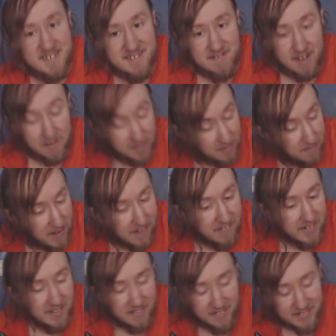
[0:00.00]
I will
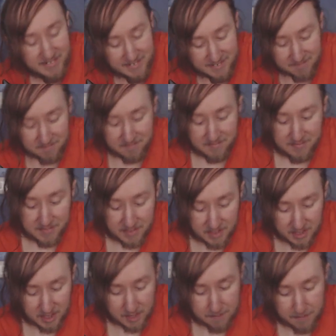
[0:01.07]
wear it though.
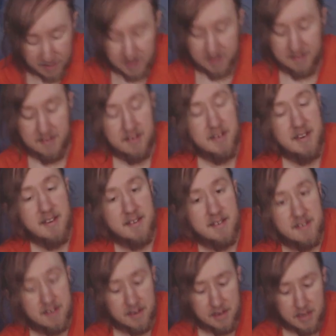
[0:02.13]
But yes,
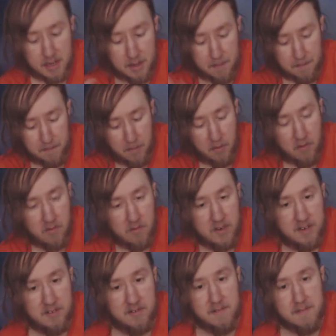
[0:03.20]
this ball
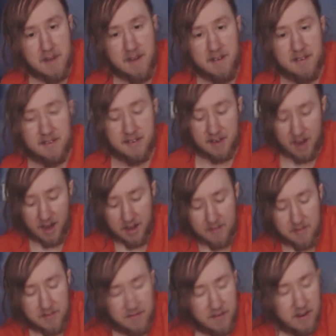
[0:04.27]
little mask,
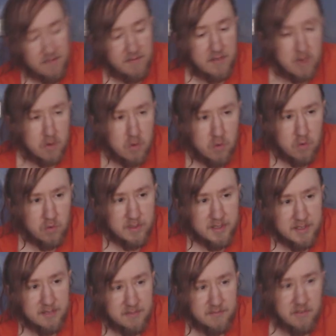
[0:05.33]
if I recall,
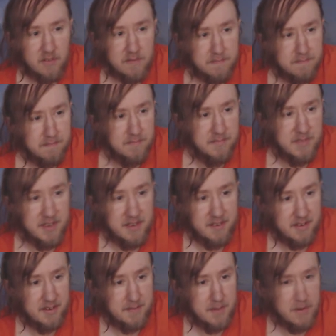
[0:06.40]
is from the
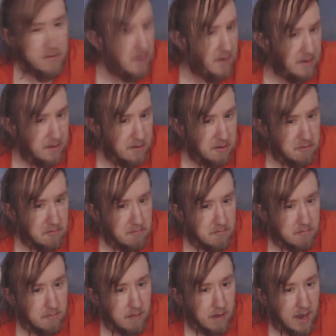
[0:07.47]
Spirit,
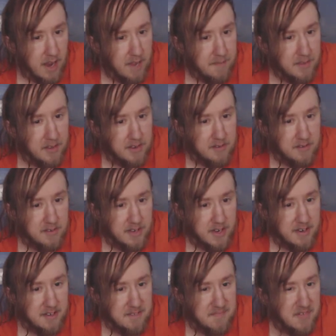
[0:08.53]
the
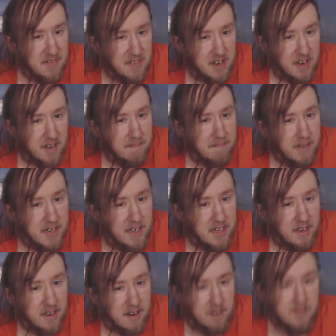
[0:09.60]
USA Spirit
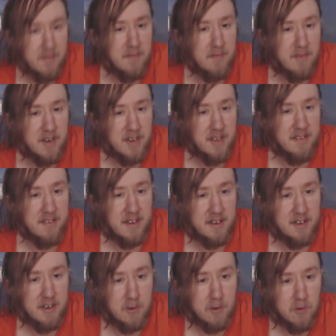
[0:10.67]
company. I can't remember what they're
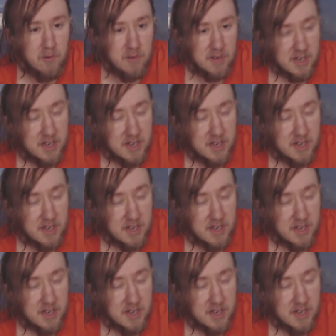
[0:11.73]
exactly called.